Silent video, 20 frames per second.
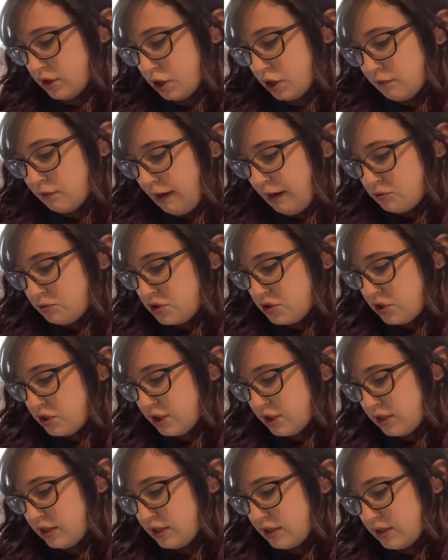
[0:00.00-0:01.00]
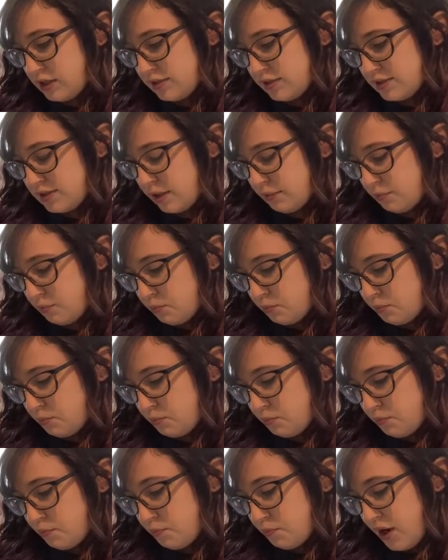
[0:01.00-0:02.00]
Ground turkey,
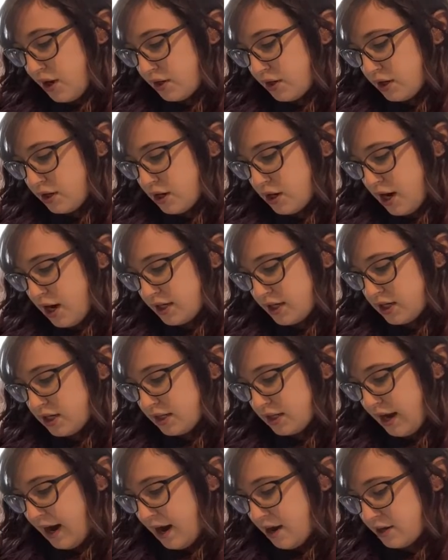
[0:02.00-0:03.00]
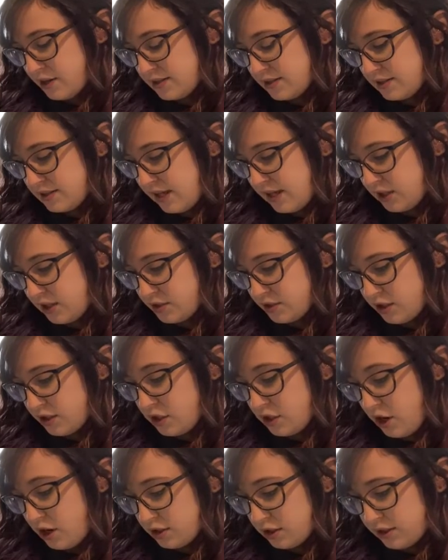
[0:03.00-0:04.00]
some butter, onion, carrots, celery,
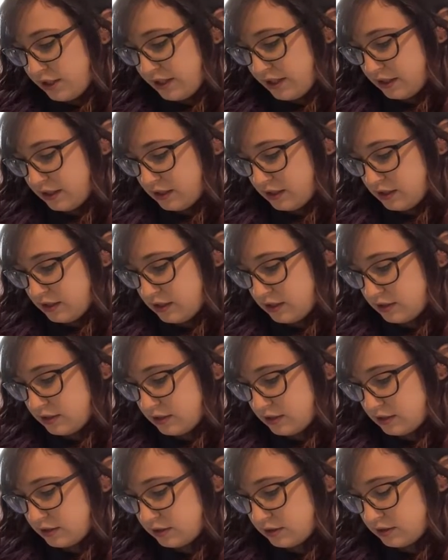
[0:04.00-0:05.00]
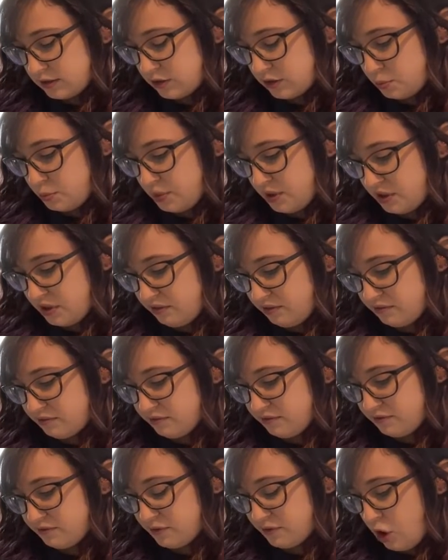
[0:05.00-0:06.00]
garlic, a little bit
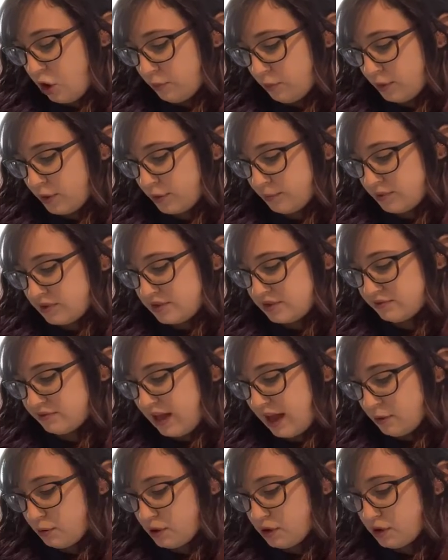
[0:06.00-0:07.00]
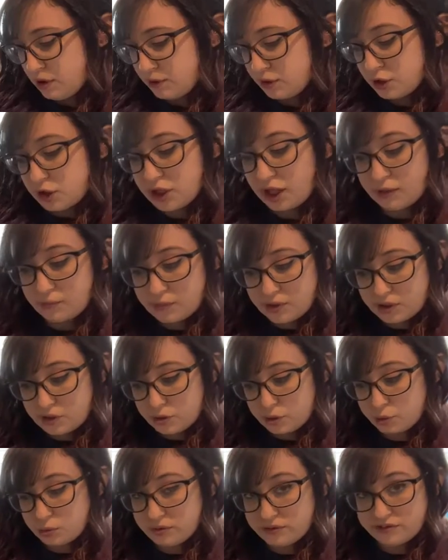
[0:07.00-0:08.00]
of all-purpose flour, can be
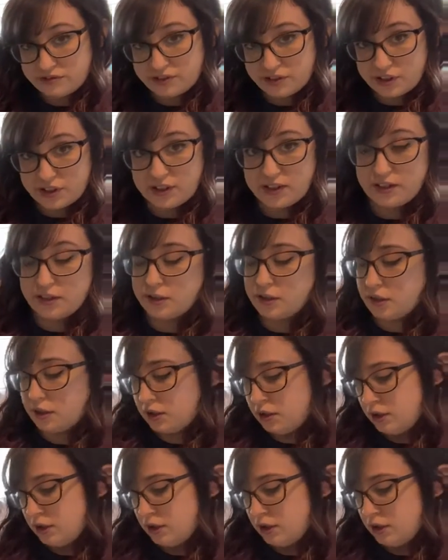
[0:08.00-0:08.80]
gluten-free,